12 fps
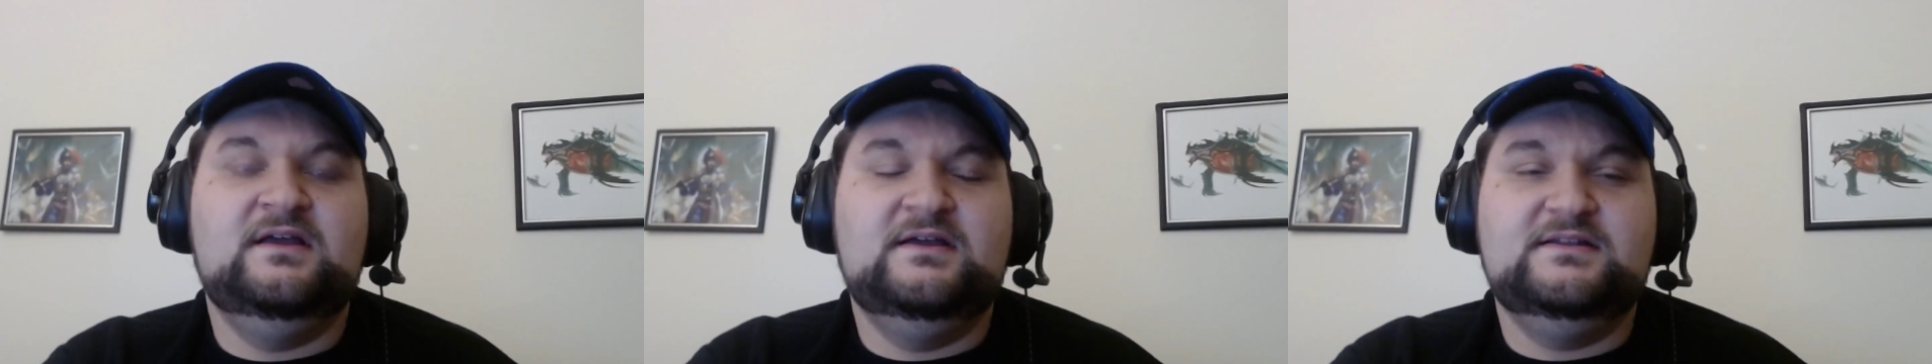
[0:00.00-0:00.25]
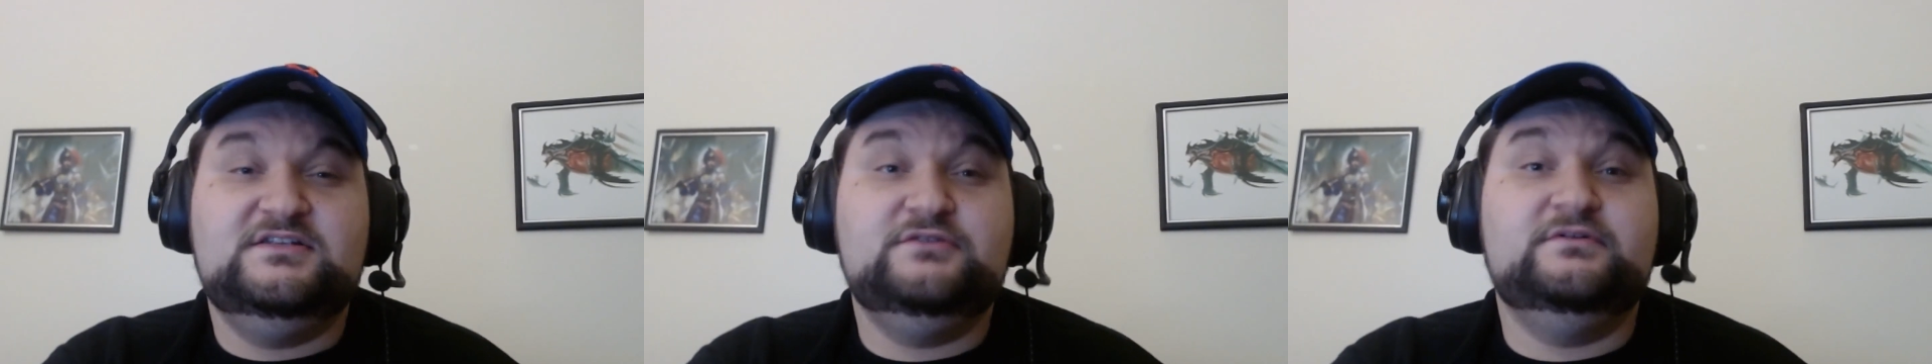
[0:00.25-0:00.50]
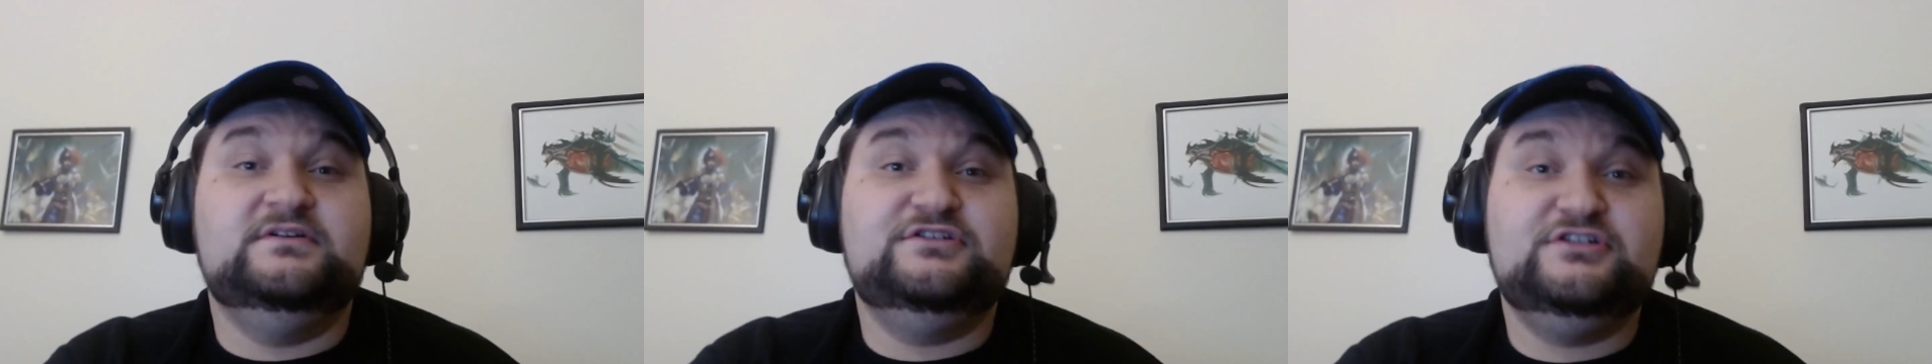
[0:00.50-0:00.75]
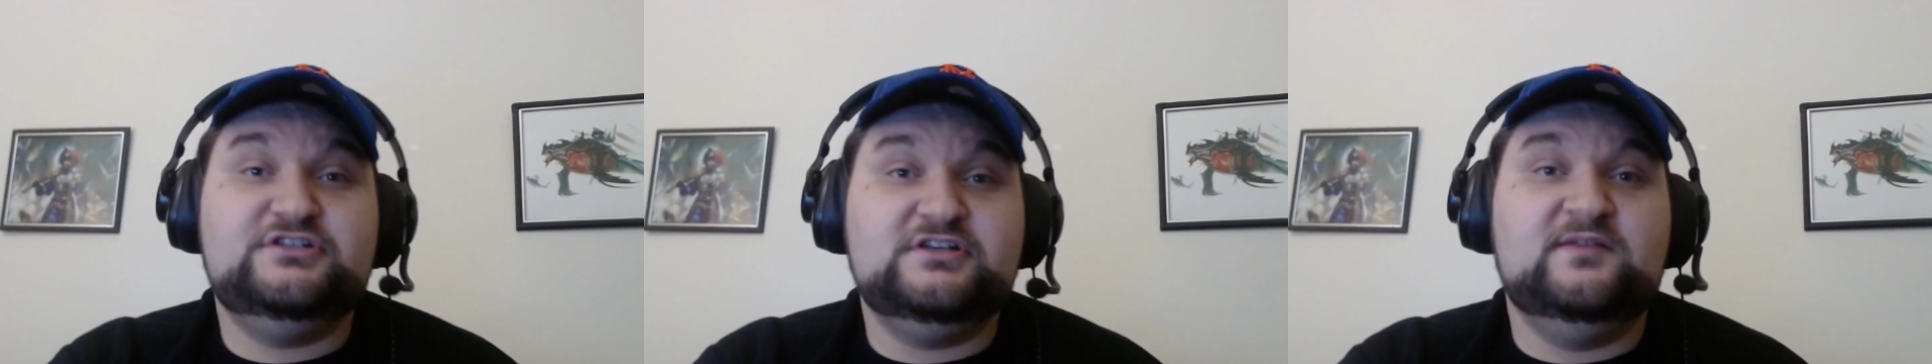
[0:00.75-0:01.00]
to
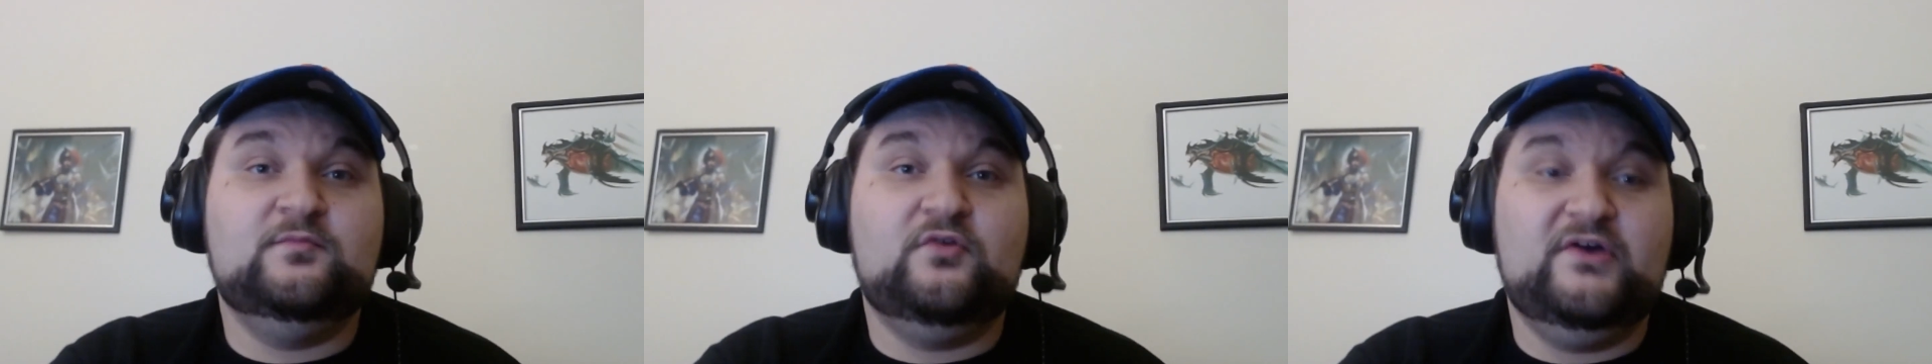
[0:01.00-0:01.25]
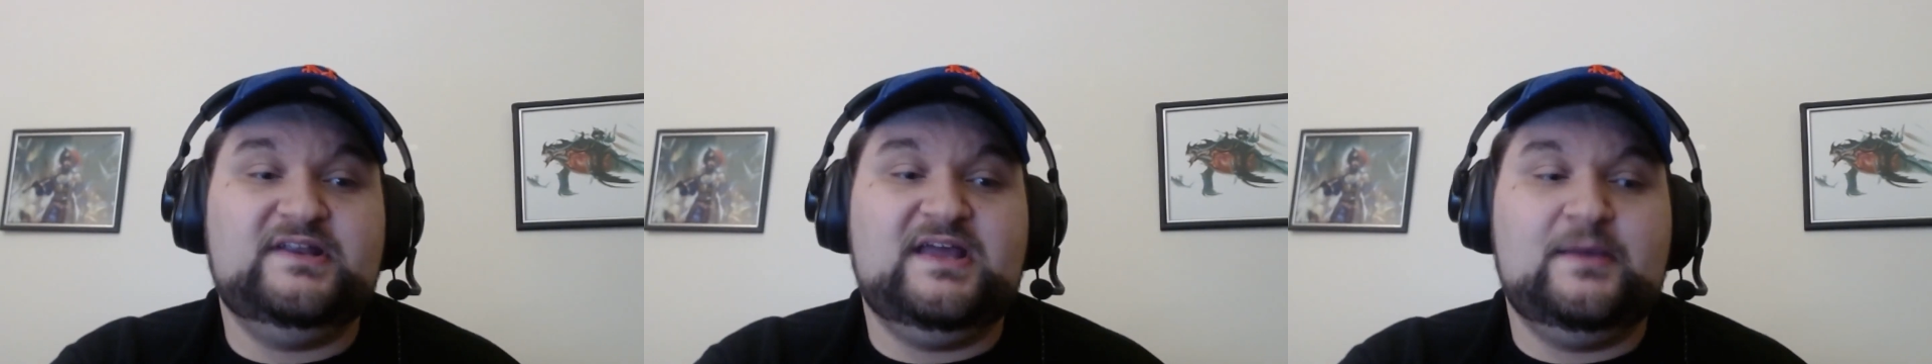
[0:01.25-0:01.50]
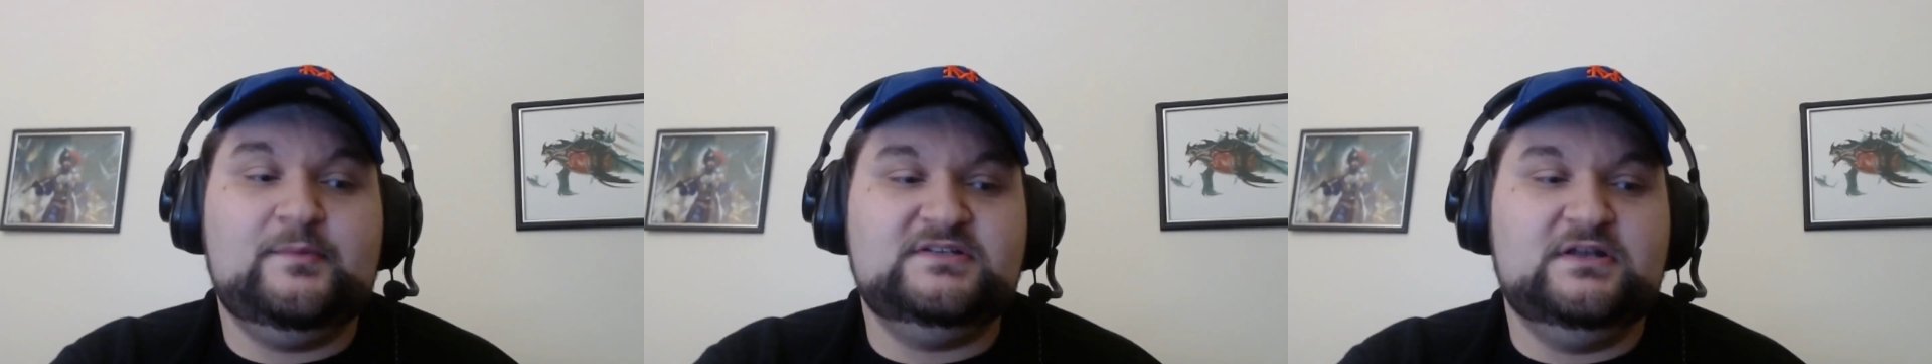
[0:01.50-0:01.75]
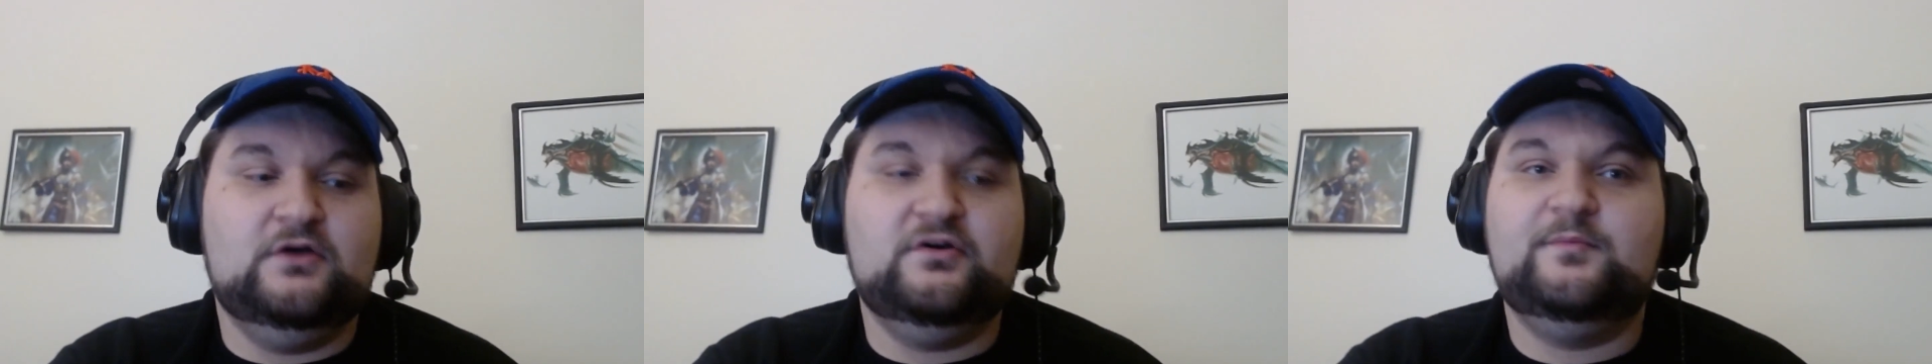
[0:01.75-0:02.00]
ensure more damage,
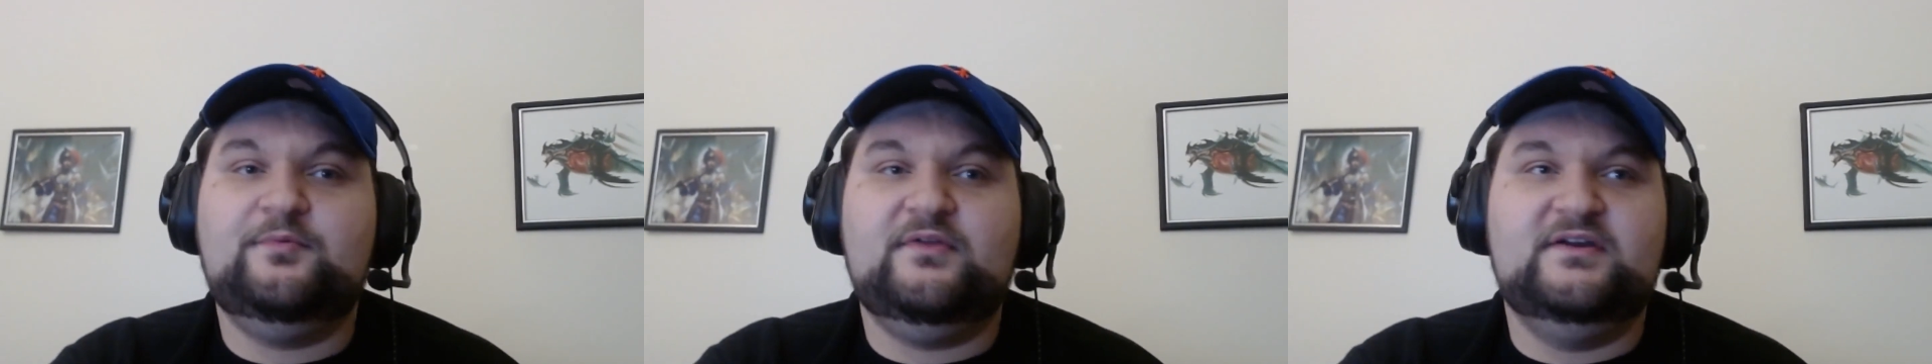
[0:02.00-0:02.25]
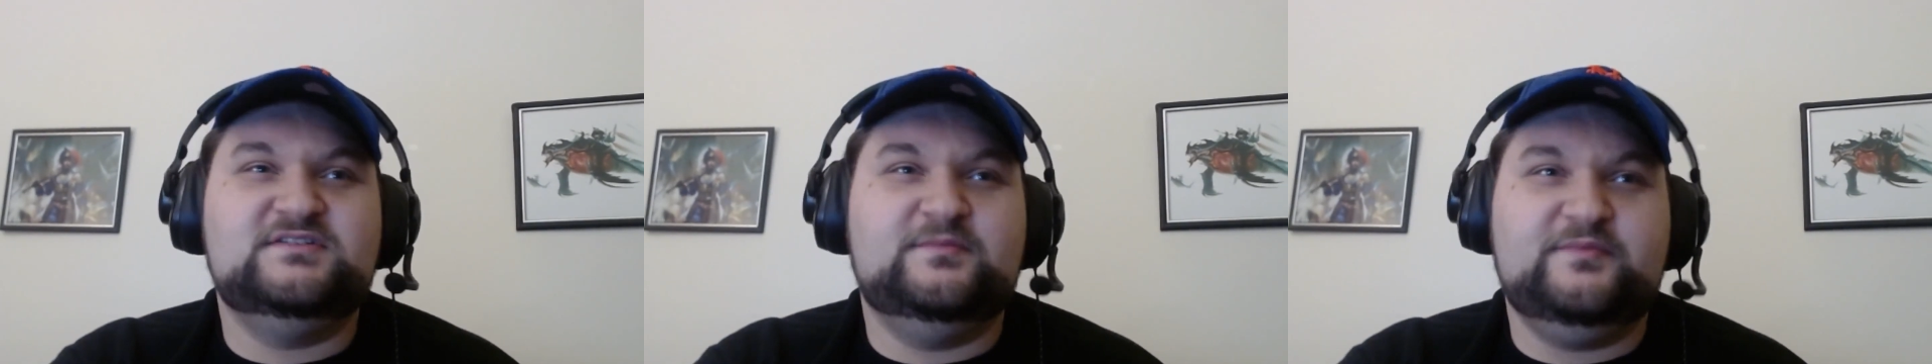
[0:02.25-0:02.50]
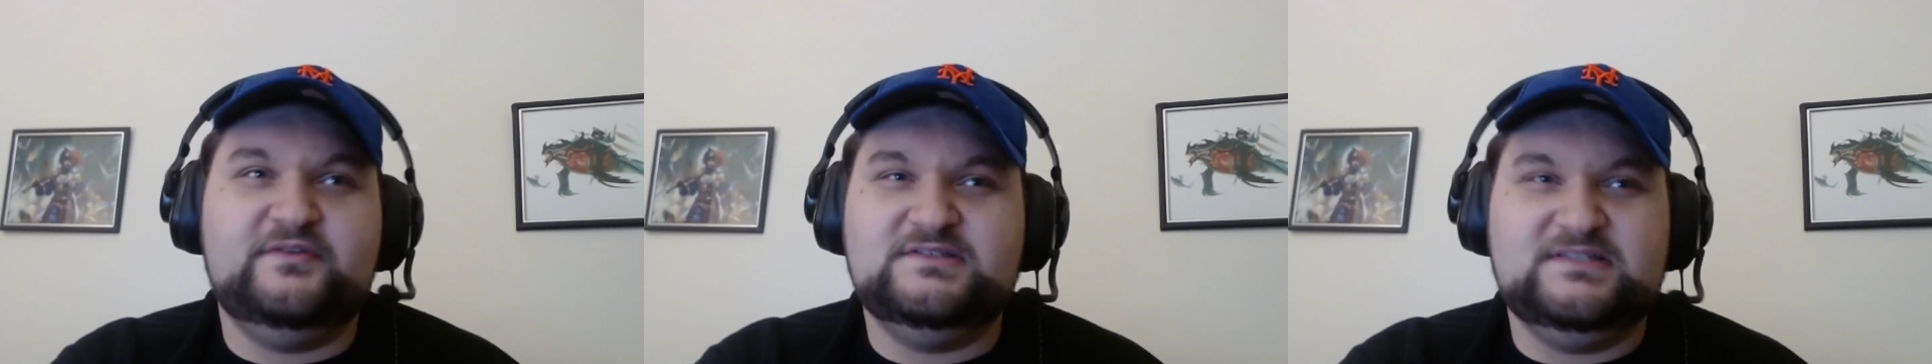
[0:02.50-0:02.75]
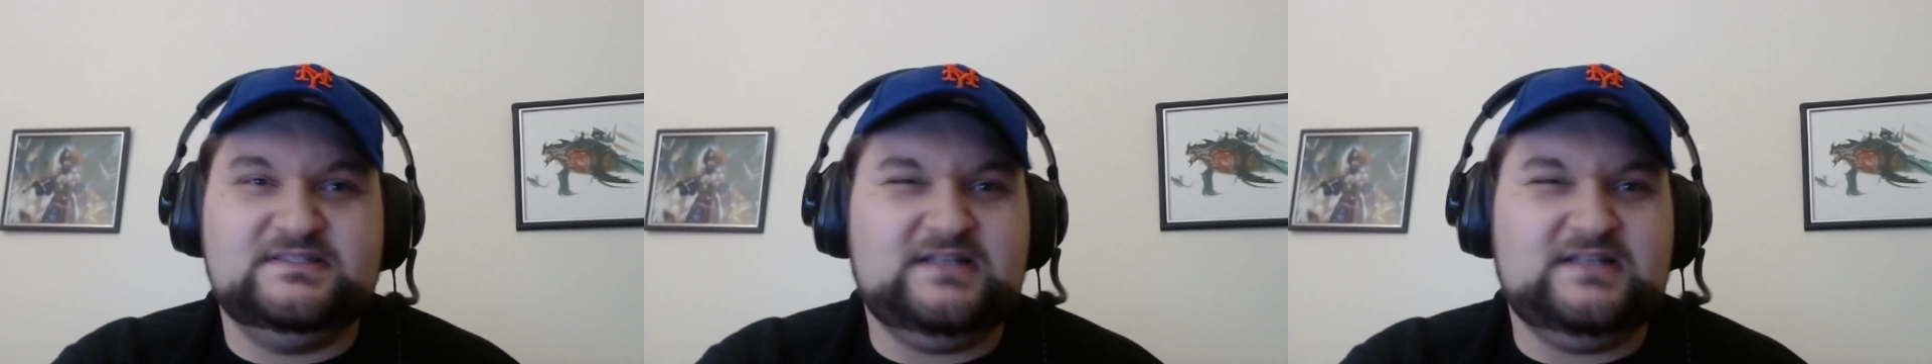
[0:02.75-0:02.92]
and ogre players abuse this,